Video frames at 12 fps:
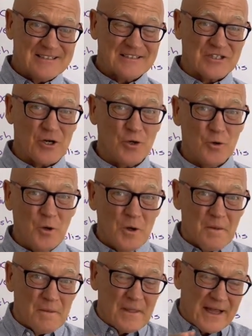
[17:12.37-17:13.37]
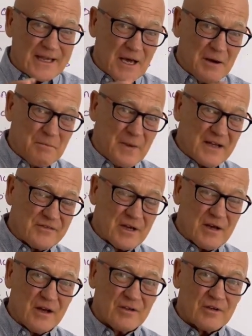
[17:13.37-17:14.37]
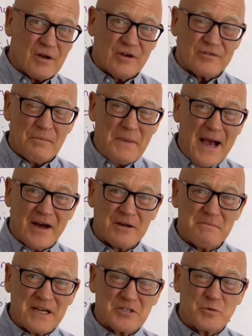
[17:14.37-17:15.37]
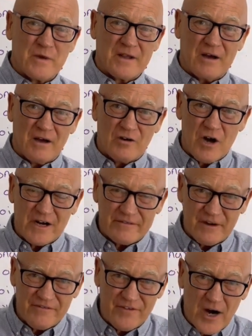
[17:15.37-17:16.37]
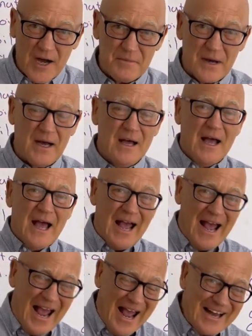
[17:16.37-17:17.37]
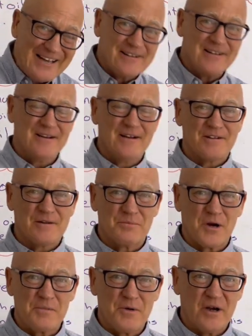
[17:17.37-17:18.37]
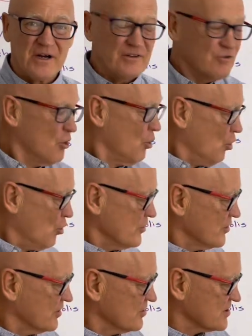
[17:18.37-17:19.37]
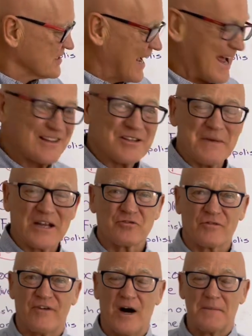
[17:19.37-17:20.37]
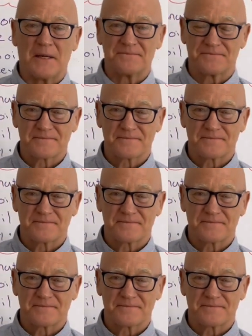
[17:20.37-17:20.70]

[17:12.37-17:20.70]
So they come as a powder mixed with a kind of a fiber and the probiotics, or you can just add some extra fiber.